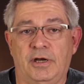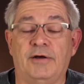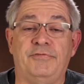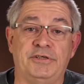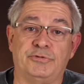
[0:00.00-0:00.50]

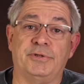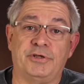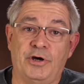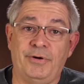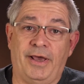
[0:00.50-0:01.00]
of Eastman
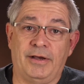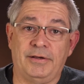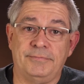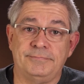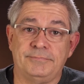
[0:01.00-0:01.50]

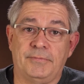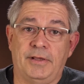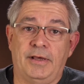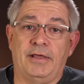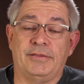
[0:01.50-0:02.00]
Kodak.
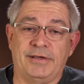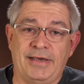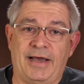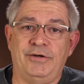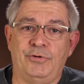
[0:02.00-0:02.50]
The
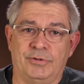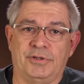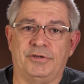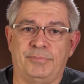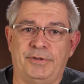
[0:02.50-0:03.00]
guy knew a
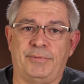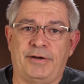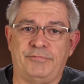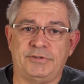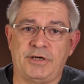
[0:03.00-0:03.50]
little bit
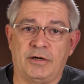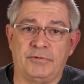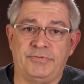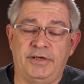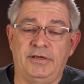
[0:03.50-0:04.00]
about
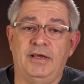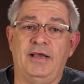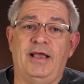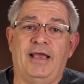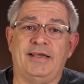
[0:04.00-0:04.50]
photography,
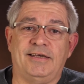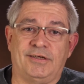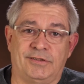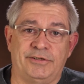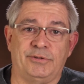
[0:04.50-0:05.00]
and
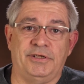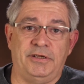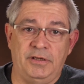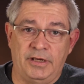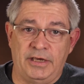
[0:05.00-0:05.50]

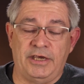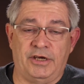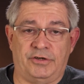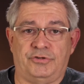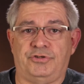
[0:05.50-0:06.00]
clearly
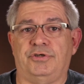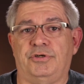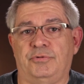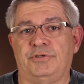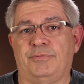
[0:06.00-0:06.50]
he
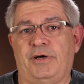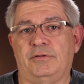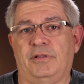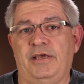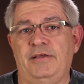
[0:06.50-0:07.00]
understood it was
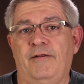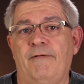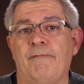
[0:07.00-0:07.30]
about light.